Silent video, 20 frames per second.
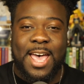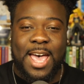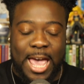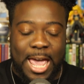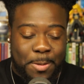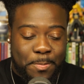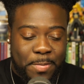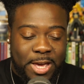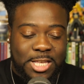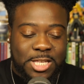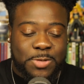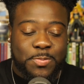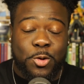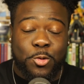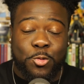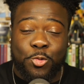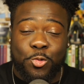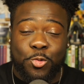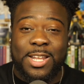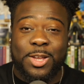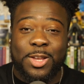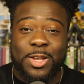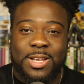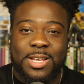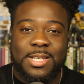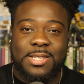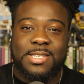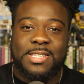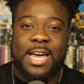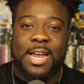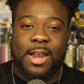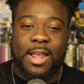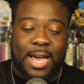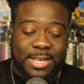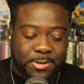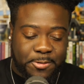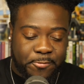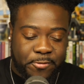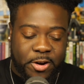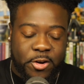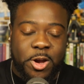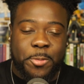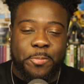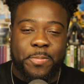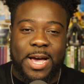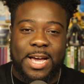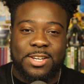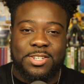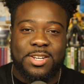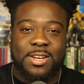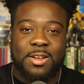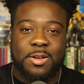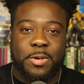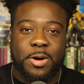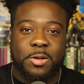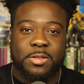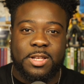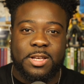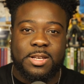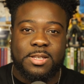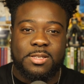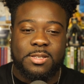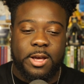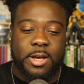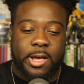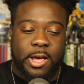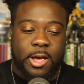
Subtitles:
It makes me really, really sad, guys. I'm very passionate about this